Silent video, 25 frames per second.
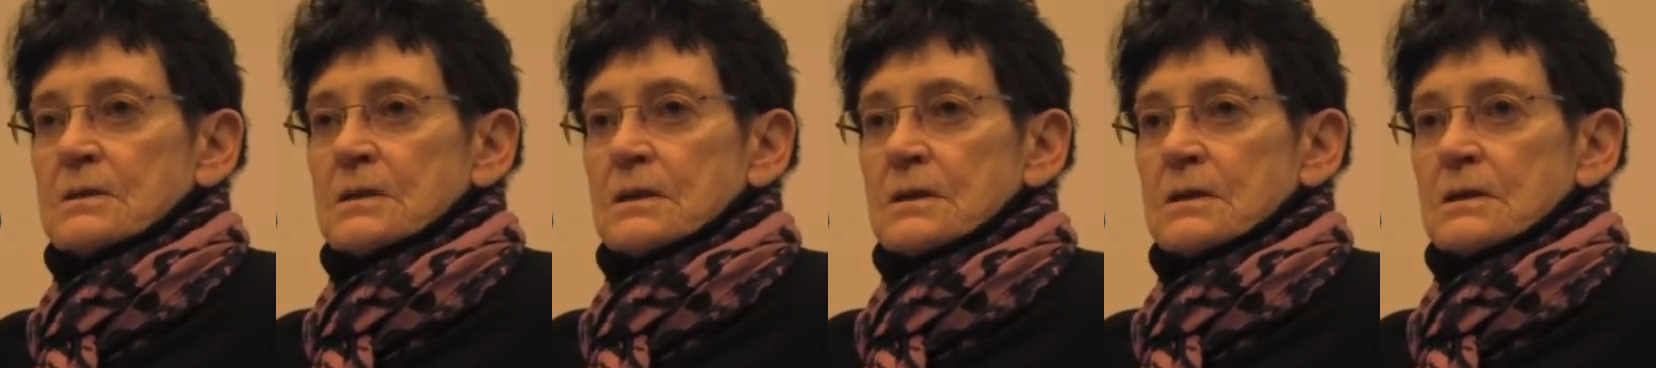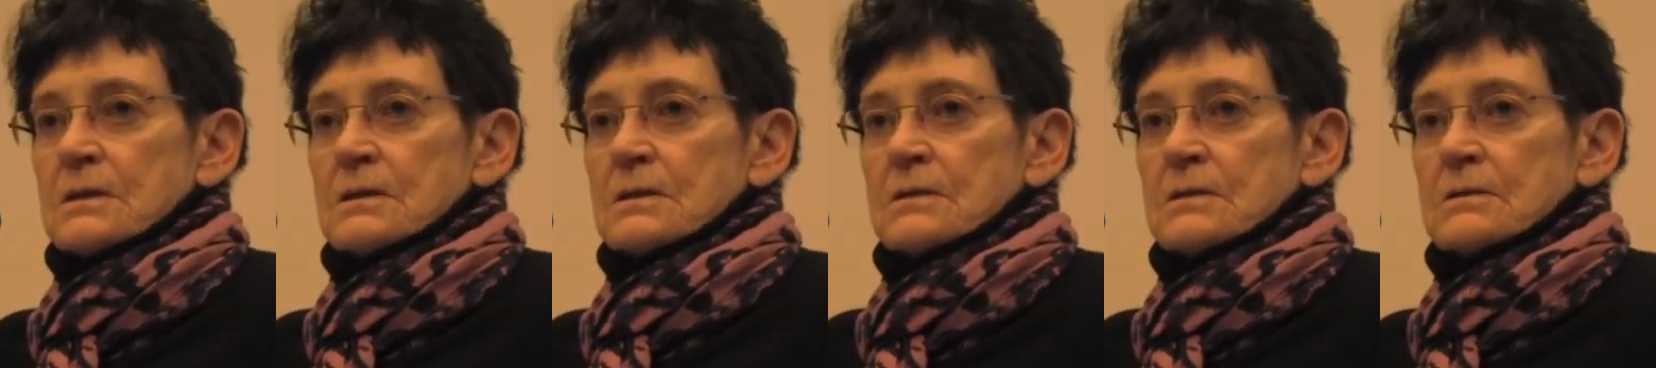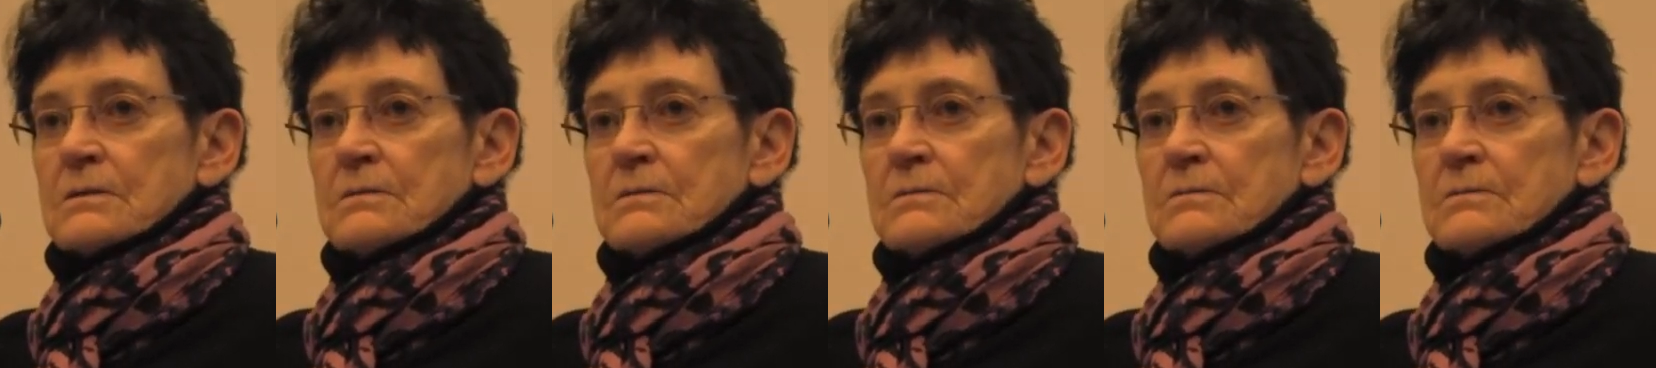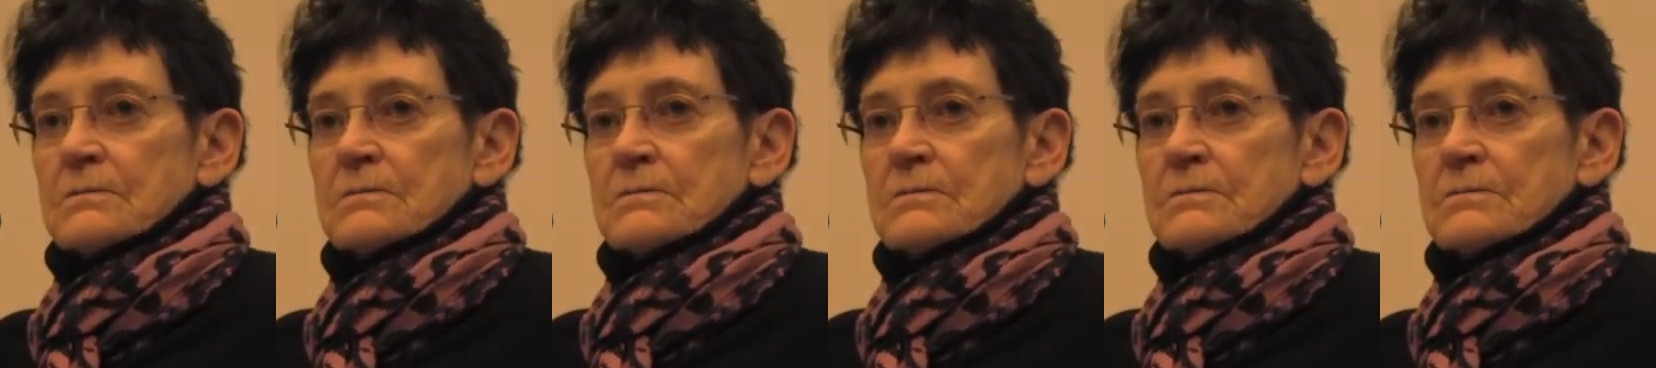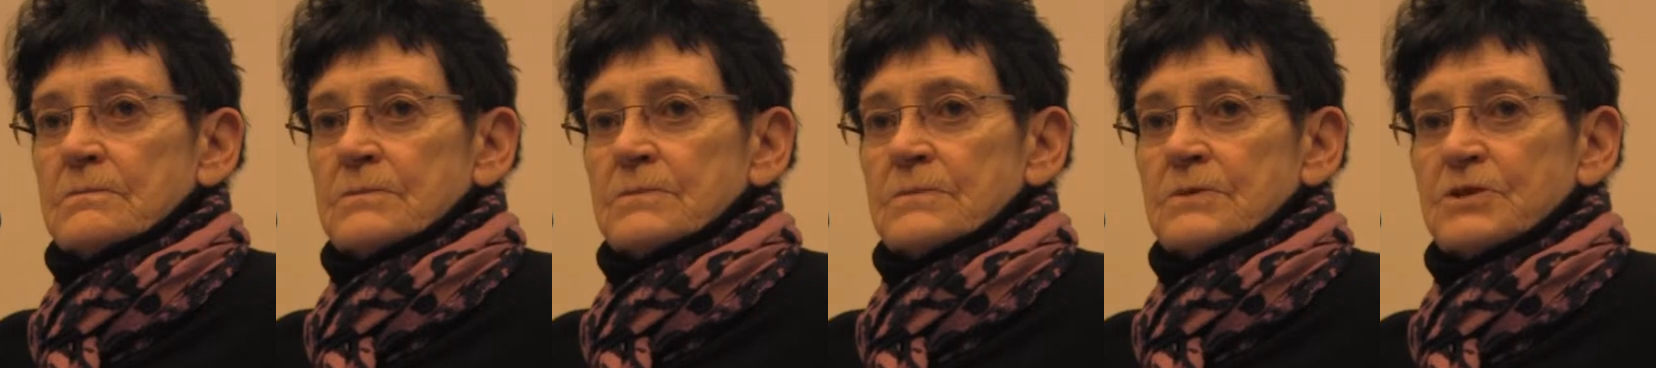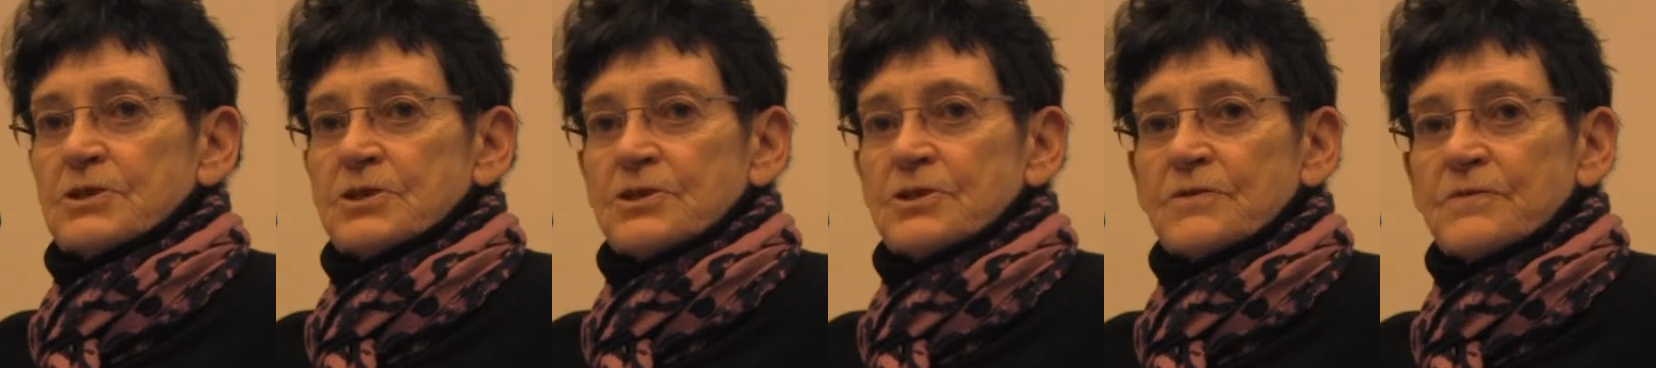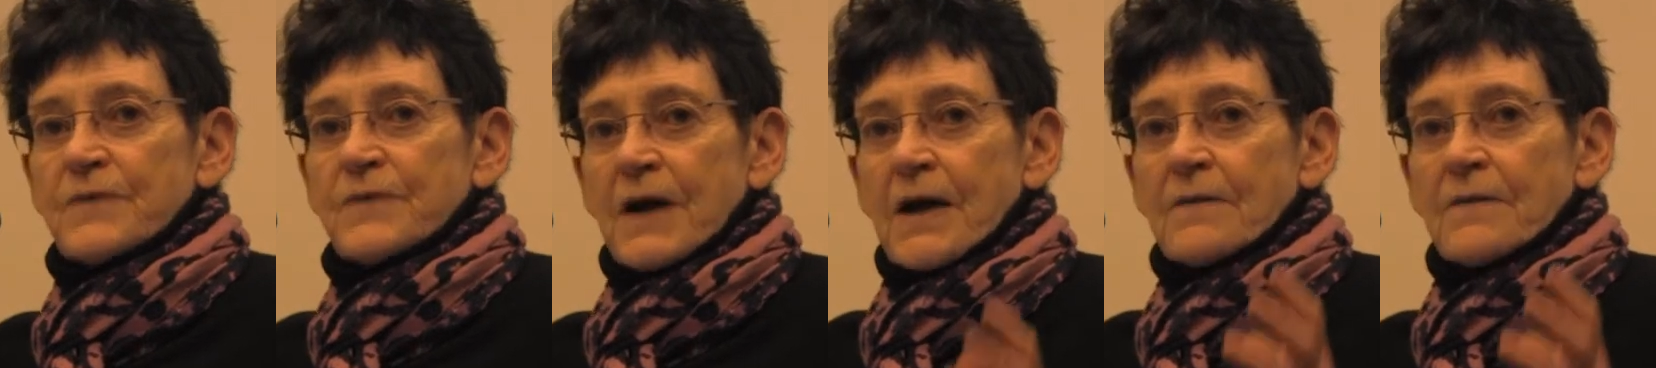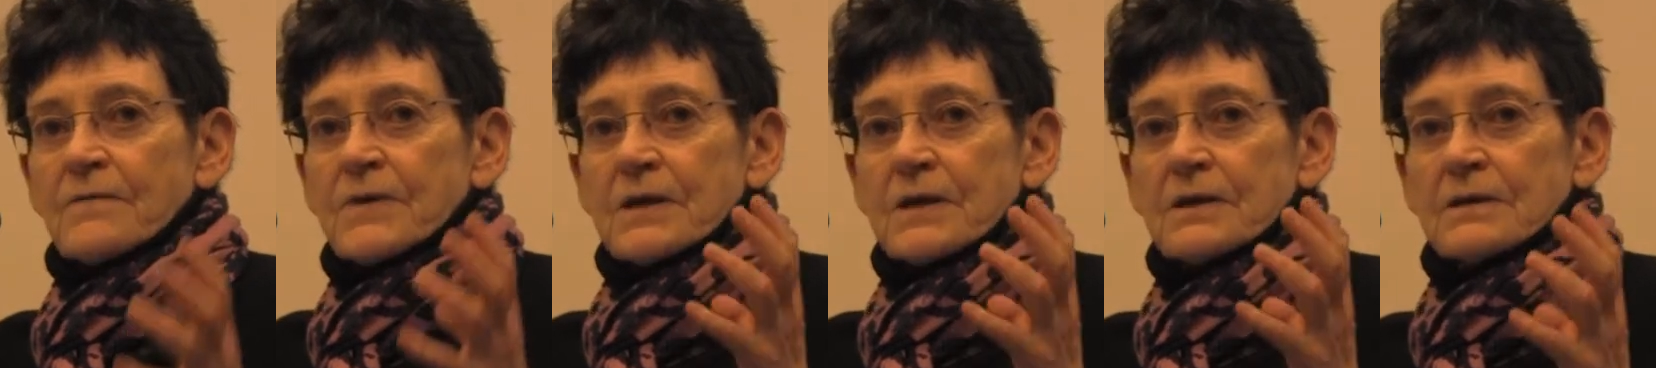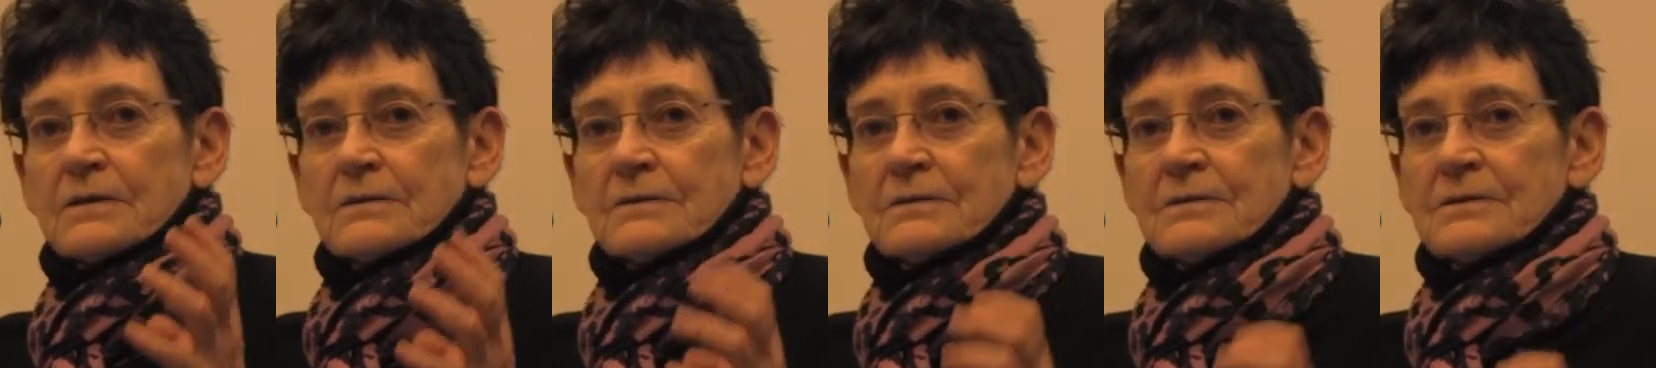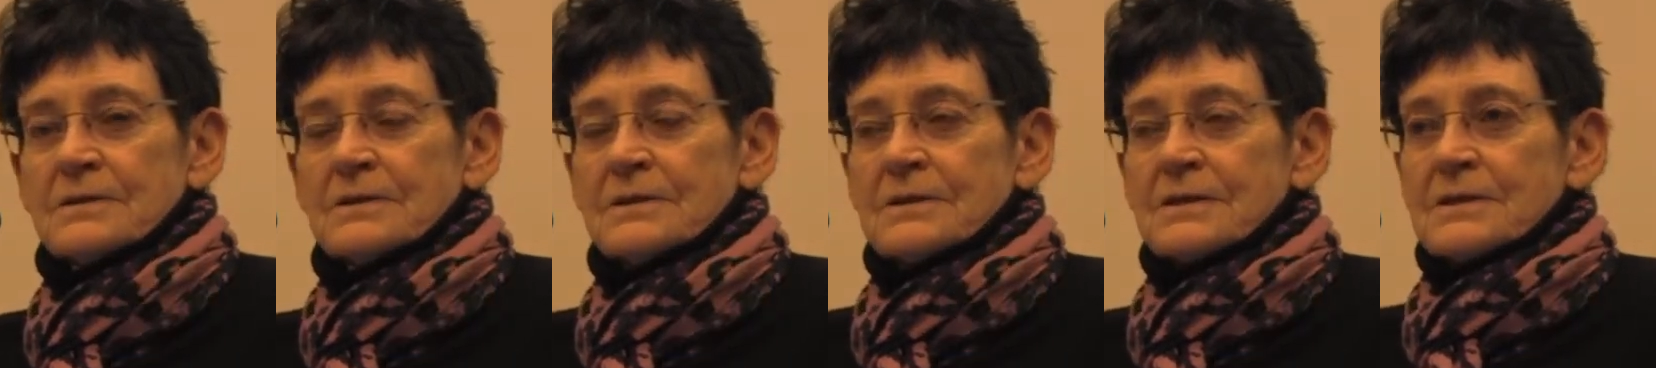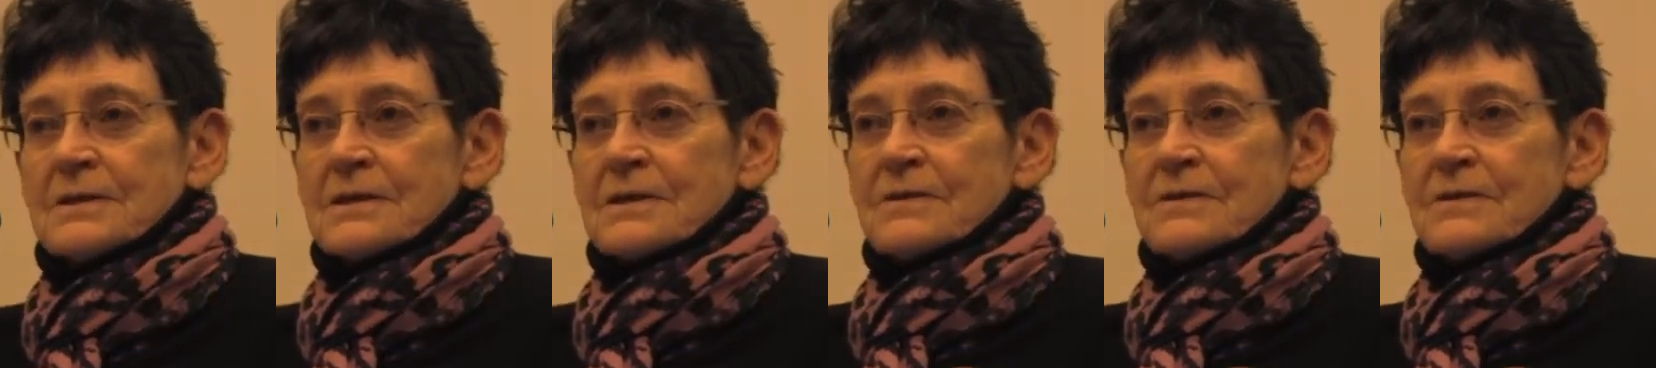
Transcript: um, surviving